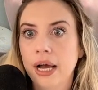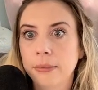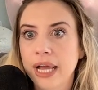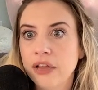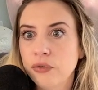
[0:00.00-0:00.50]

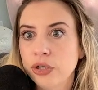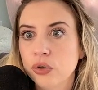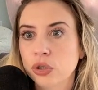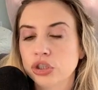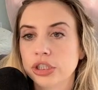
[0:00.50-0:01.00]
California
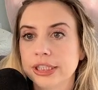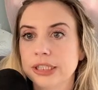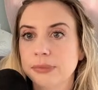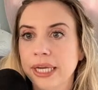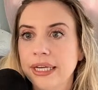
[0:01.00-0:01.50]
courts should
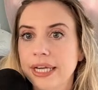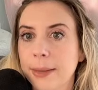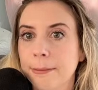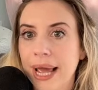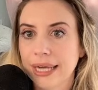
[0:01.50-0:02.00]
expand
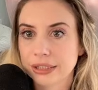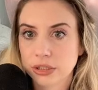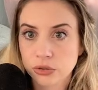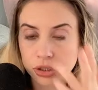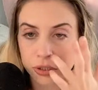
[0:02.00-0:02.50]
and
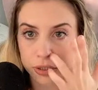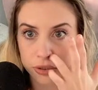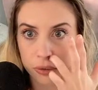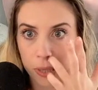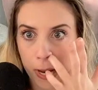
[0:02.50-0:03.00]
so
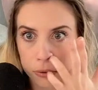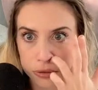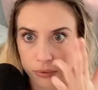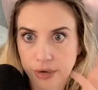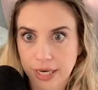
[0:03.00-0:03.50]
Judicial
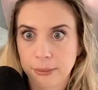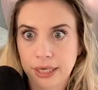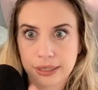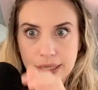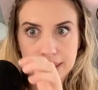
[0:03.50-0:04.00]
Council
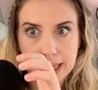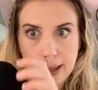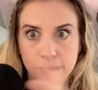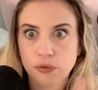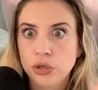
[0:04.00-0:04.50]
recommended that the
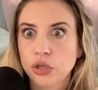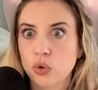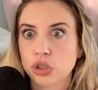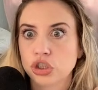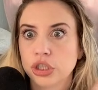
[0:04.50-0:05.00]
California
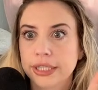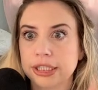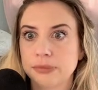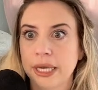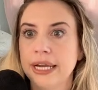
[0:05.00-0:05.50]
courts should
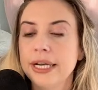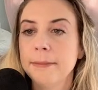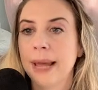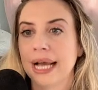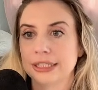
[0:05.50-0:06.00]
expand
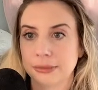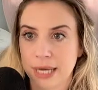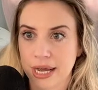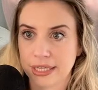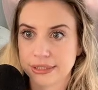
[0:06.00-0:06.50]
and
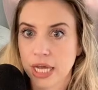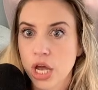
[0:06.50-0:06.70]
maximize